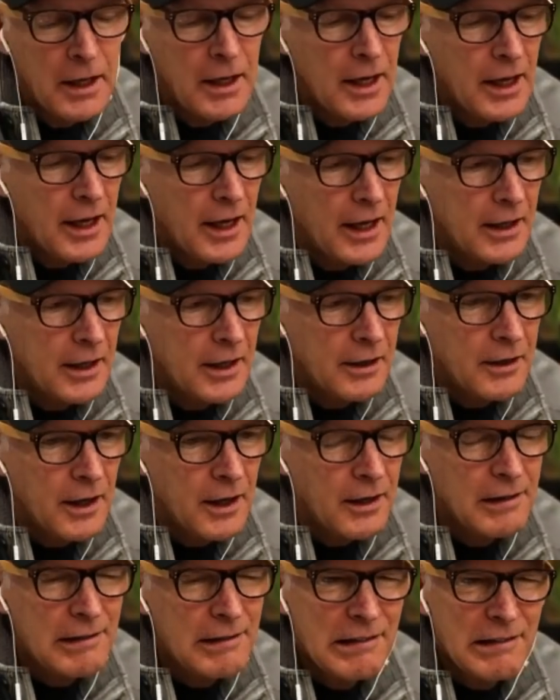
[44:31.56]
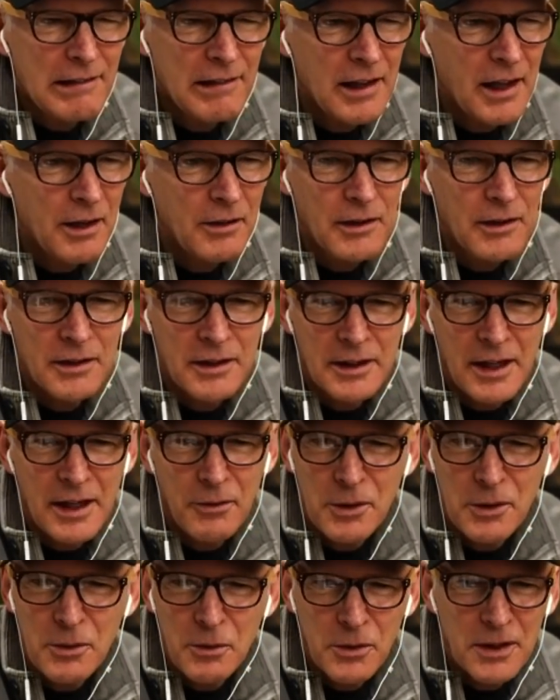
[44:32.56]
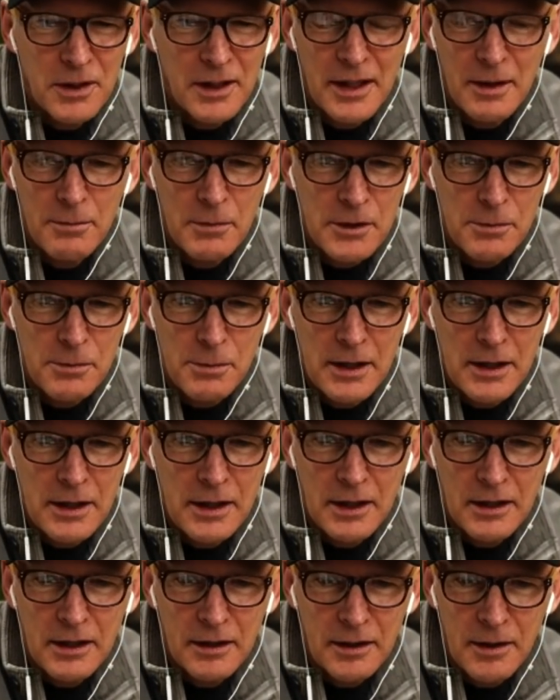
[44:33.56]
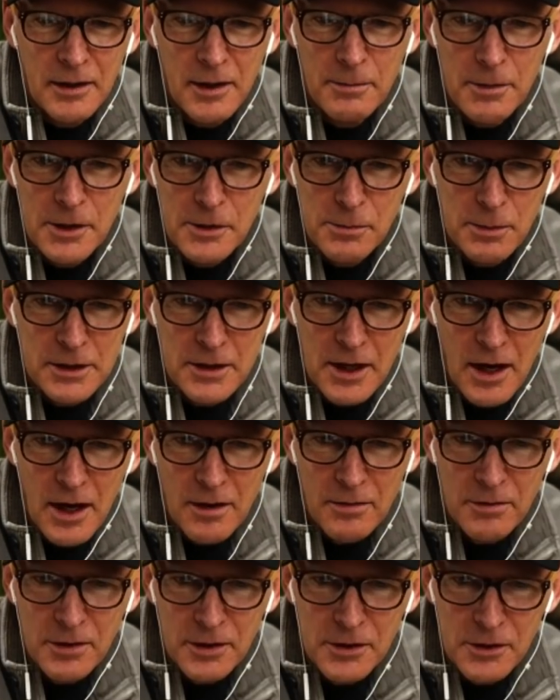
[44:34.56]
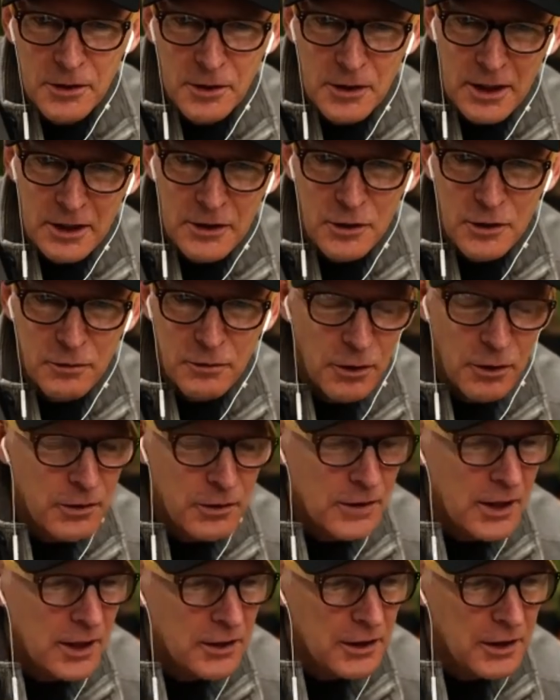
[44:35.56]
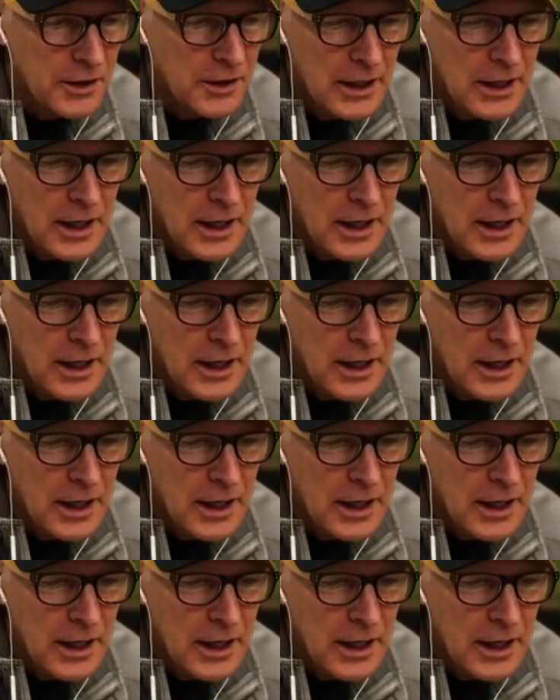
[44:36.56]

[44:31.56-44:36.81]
And I thought, I wonder what that must be. It must be tough. It's turning into a photo session.